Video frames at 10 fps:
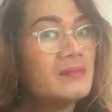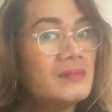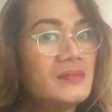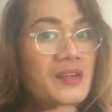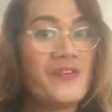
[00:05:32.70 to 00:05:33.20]

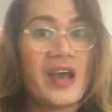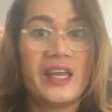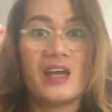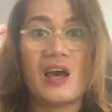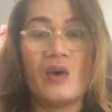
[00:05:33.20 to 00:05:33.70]

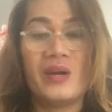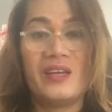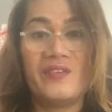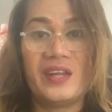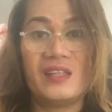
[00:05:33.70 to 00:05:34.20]
divide our
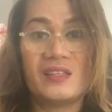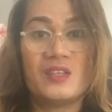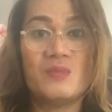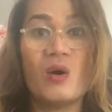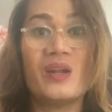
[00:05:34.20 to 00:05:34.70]
dividend is
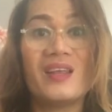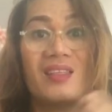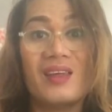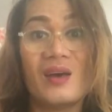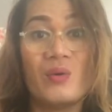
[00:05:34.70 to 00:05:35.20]
smaller
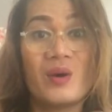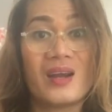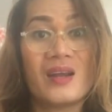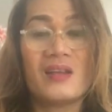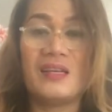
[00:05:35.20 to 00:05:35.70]
than
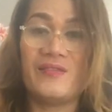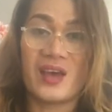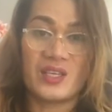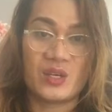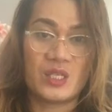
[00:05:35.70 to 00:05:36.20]
our
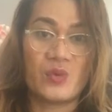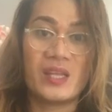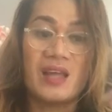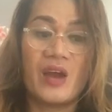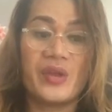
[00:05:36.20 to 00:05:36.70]
divisor. So what
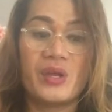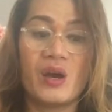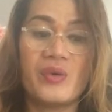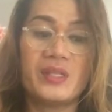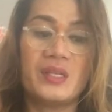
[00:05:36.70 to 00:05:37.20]
are we
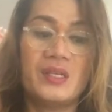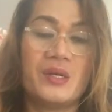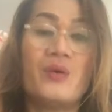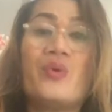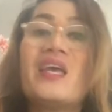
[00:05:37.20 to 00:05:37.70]
going to
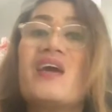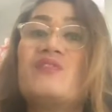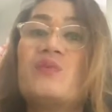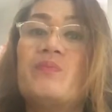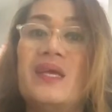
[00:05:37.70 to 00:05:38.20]
do? We have to
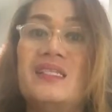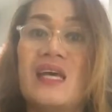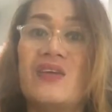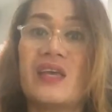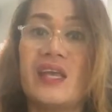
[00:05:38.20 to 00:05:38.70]
bring
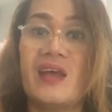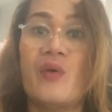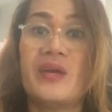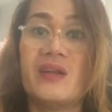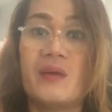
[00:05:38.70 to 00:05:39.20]
down again
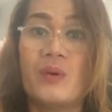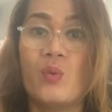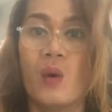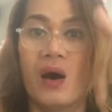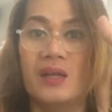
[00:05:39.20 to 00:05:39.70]
our number
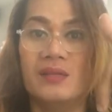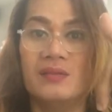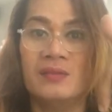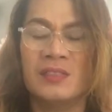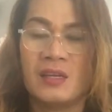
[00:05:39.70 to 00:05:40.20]
1.
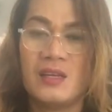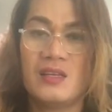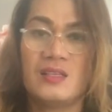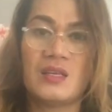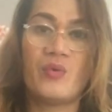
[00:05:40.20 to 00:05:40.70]

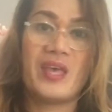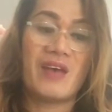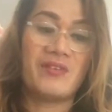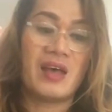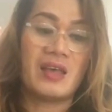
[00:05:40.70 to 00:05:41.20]
So we have
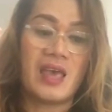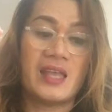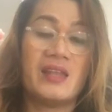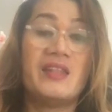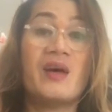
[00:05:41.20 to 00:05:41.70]
again
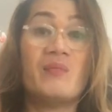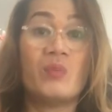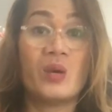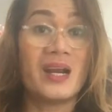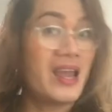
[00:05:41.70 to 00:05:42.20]

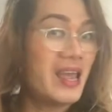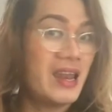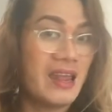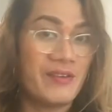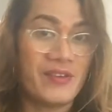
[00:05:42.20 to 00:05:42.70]
number
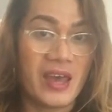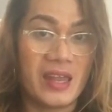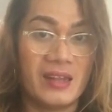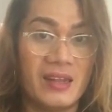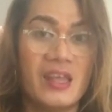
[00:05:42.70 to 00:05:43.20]
11.
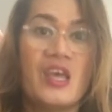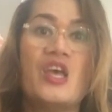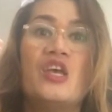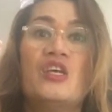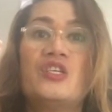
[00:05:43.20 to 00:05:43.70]

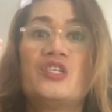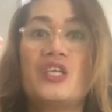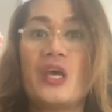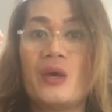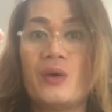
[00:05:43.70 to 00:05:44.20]

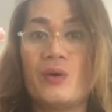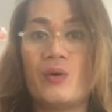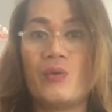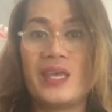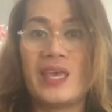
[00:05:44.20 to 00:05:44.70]
So
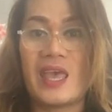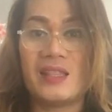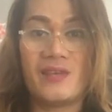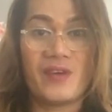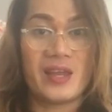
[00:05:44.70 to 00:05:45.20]
we can't
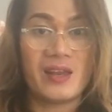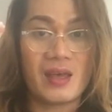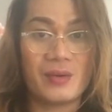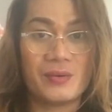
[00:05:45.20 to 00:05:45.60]
divide now.